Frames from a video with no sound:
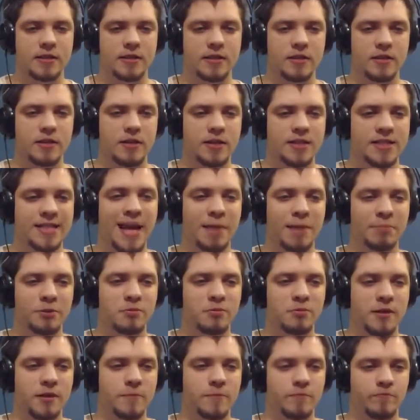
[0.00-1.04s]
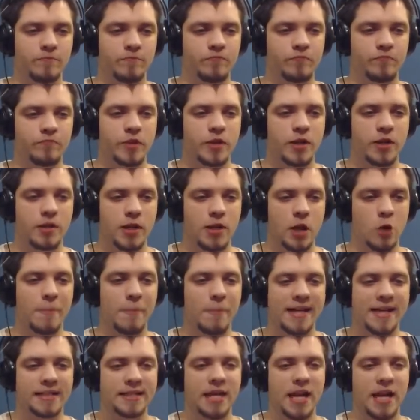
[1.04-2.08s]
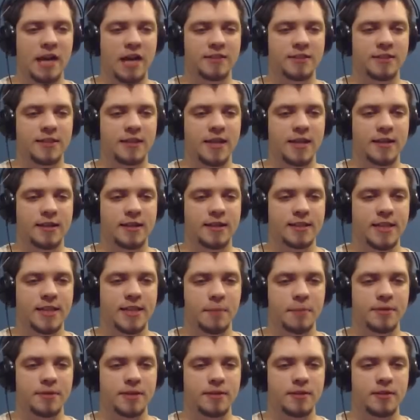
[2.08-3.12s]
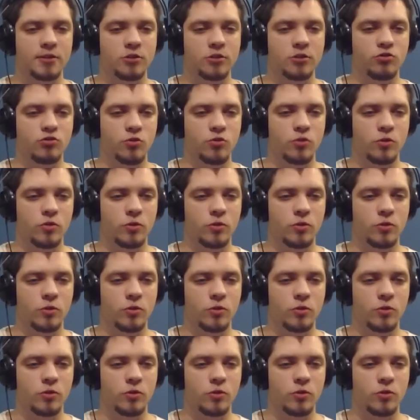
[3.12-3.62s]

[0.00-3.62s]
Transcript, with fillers: He slapped me. Now, Max loves getting slapped. That is true.